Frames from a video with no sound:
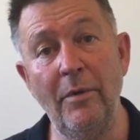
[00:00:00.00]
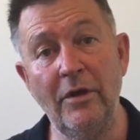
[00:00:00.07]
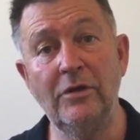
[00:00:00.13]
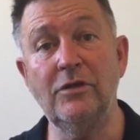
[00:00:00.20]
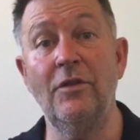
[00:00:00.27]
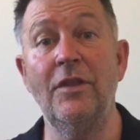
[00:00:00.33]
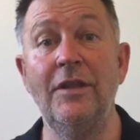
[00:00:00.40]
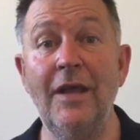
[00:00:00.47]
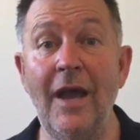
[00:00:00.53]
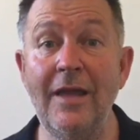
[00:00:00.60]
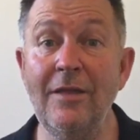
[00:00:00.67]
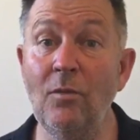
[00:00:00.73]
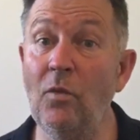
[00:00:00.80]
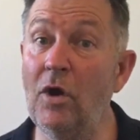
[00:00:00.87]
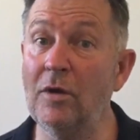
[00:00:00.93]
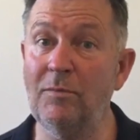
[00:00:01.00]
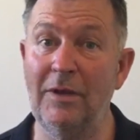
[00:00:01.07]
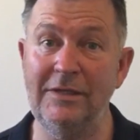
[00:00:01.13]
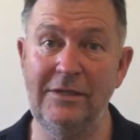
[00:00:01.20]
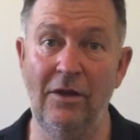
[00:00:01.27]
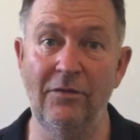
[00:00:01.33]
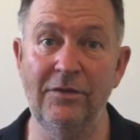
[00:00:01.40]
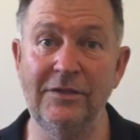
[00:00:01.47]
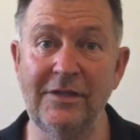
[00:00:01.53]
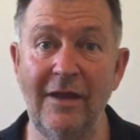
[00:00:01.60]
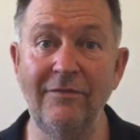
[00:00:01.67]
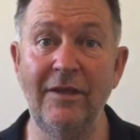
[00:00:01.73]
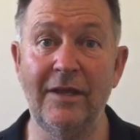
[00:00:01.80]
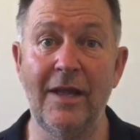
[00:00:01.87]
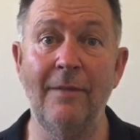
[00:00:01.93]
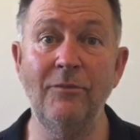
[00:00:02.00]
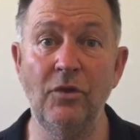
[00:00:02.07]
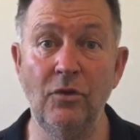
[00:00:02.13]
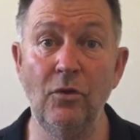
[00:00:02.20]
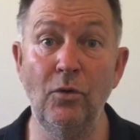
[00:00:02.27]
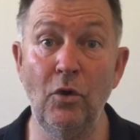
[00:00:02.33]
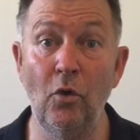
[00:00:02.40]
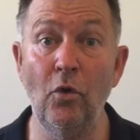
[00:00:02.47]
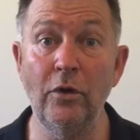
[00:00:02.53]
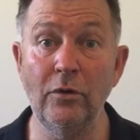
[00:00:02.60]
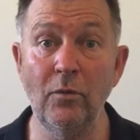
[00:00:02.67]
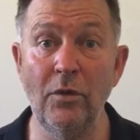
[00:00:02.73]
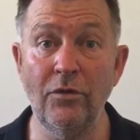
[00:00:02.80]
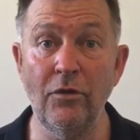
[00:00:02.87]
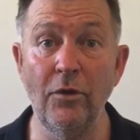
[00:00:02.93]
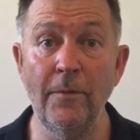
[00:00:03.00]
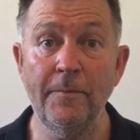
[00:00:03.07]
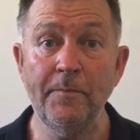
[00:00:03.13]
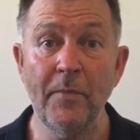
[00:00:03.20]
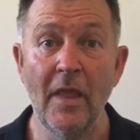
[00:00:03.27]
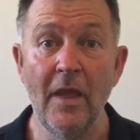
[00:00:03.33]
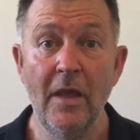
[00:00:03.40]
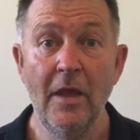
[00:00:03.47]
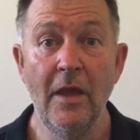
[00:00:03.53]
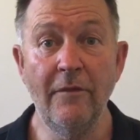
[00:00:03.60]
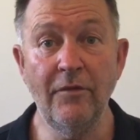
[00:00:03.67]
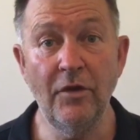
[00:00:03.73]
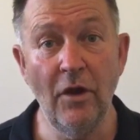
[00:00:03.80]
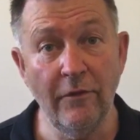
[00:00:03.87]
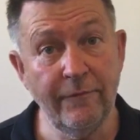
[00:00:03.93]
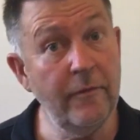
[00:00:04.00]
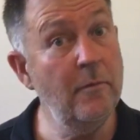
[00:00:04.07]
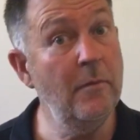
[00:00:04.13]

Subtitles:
because on the day that Workplace Health and Safety come to do an audit with you, if you're not